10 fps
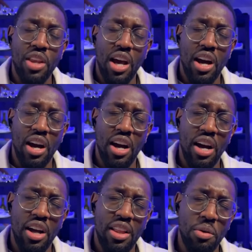
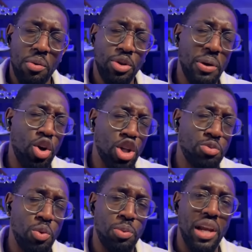we talk about the gospel,
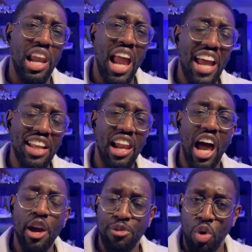we talk about the light, that
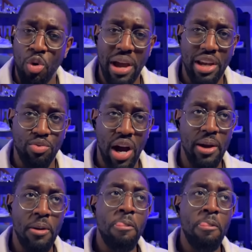light of all men, right?